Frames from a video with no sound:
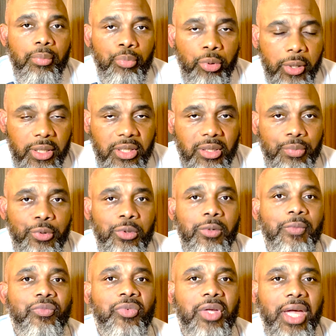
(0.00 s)
principal
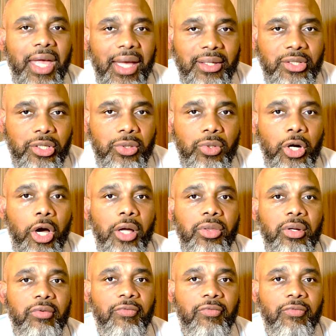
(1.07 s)
execute on their